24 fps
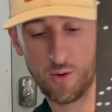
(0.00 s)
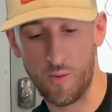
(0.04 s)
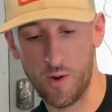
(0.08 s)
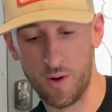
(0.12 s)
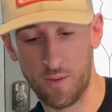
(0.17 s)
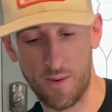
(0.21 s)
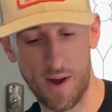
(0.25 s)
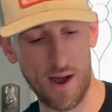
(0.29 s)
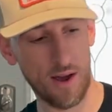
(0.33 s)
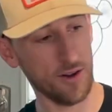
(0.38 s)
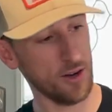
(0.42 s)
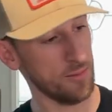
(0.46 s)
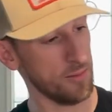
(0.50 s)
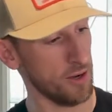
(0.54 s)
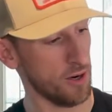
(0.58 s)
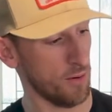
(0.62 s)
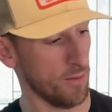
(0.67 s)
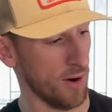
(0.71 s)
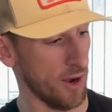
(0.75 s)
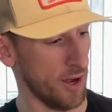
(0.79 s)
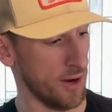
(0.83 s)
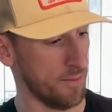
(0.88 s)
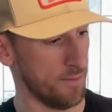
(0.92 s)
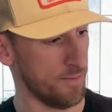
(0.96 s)
what round I'm gonna
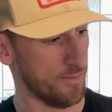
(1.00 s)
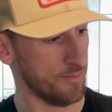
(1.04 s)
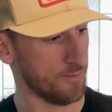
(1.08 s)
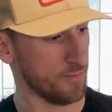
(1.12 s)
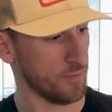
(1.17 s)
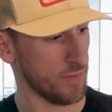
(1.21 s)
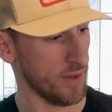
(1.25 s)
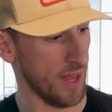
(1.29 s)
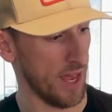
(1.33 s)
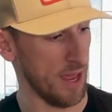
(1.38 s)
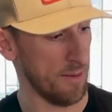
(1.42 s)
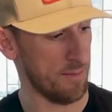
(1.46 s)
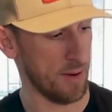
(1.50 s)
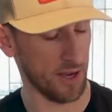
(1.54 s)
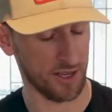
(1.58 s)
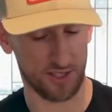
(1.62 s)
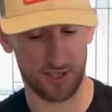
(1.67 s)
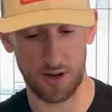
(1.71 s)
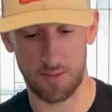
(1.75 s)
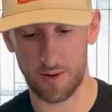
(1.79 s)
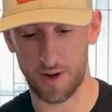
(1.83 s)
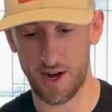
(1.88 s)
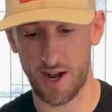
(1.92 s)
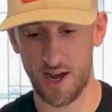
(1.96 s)
run. Apex
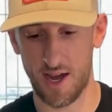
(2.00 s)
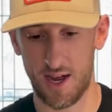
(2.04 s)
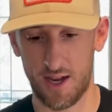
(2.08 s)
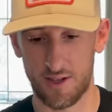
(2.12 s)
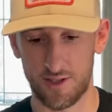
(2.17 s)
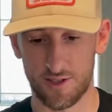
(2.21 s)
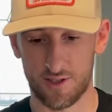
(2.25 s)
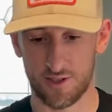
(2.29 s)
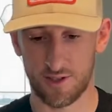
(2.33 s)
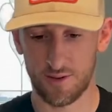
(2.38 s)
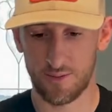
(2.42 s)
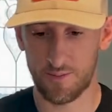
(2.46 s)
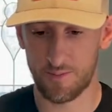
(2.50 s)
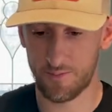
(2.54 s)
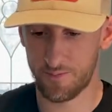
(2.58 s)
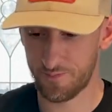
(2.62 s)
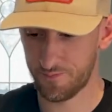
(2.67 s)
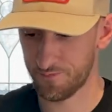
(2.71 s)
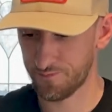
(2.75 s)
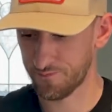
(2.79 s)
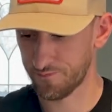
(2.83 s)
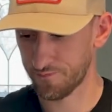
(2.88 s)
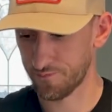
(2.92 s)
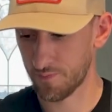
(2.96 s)
number nines
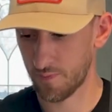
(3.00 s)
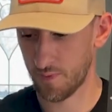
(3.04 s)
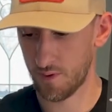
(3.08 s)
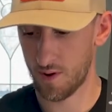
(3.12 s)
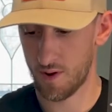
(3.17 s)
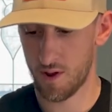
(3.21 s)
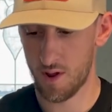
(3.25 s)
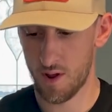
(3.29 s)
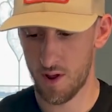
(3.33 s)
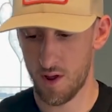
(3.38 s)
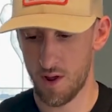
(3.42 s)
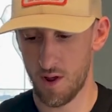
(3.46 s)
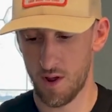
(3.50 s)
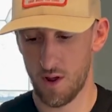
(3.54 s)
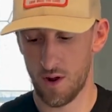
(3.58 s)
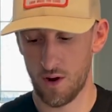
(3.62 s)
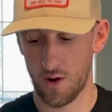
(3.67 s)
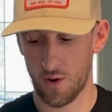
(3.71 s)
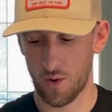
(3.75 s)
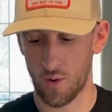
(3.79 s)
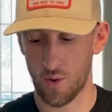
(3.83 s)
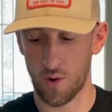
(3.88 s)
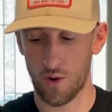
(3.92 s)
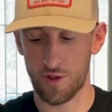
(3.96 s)

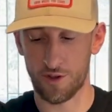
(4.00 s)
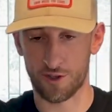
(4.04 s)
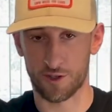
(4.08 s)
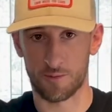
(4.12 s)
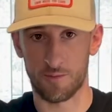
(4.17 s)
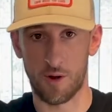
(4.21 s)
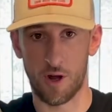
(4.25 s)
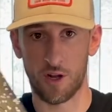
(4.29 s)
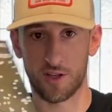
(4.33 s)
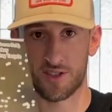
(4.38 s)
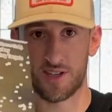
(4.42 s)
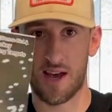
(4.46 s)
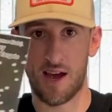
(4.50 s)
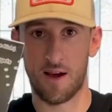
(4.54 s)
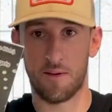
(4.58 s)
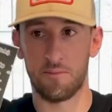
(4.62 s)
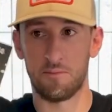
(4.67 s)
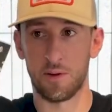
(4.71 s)
or the small town